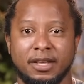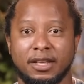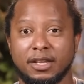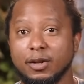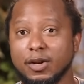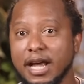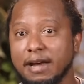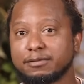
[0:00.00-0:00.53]

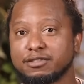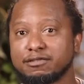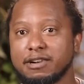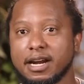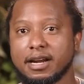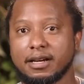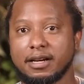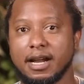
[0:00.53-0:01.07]
You'll have to
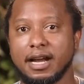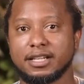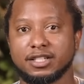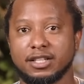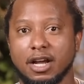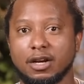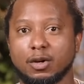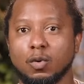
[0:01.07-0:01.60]
recognize
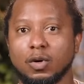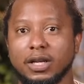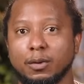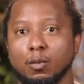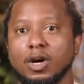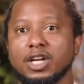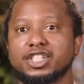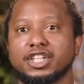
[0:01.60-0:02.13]
not only
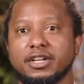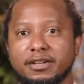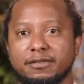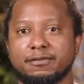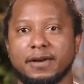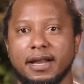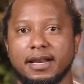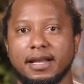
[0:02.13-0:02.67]
what you're
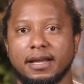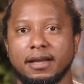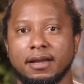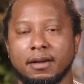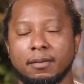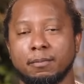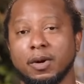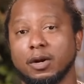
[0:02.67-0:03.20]
defending,
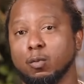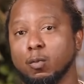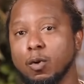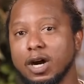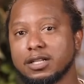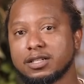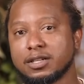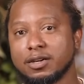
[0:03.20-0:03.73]
but
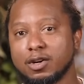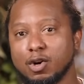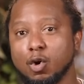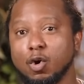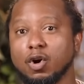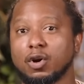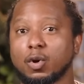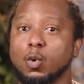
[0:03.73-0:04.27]
what
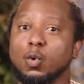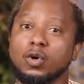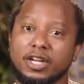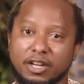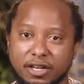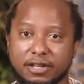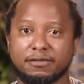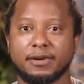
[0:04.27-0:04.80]
or who
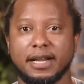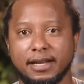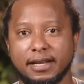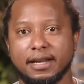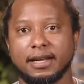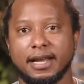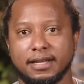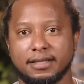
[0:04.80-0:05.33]
you're defending
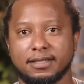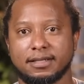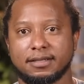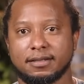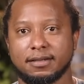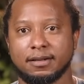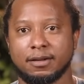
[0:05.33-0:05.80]
against.